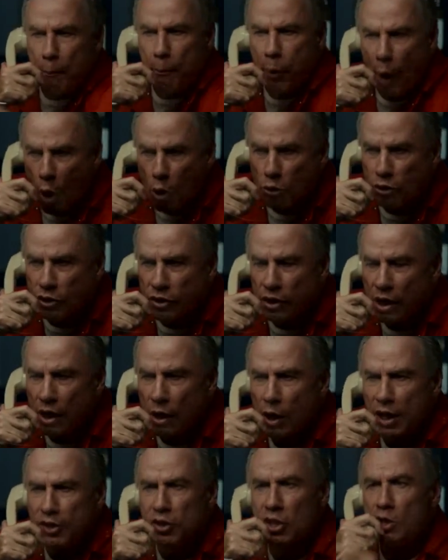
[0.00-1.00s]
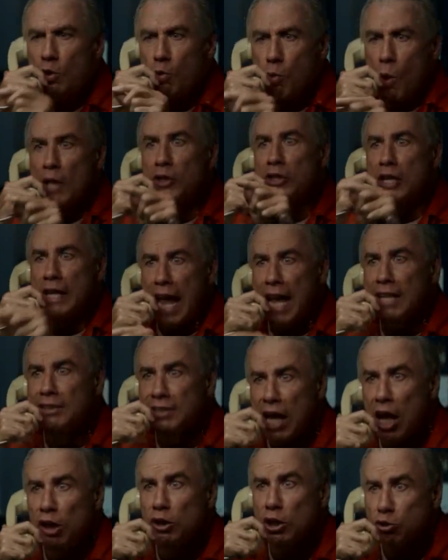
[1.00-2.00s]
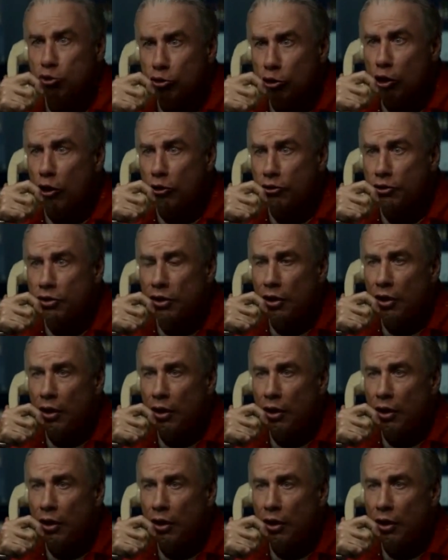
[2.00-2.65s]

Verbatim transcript: Post? Yeah, since when did they tell the truth?